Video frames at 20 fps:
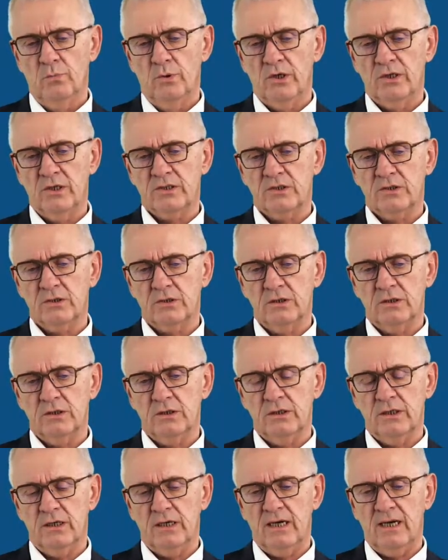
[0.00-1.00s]
But
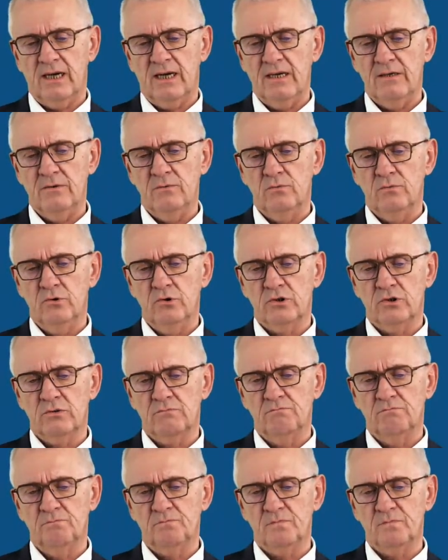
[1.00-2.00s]
I
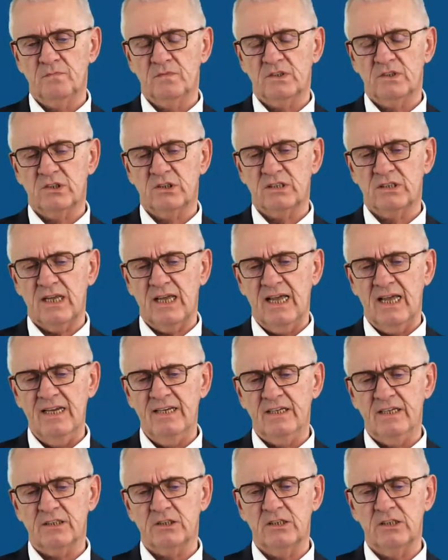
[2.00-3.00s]
would say
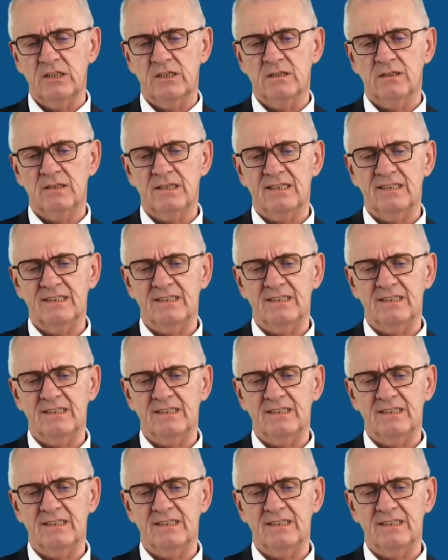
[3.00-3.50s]
energy,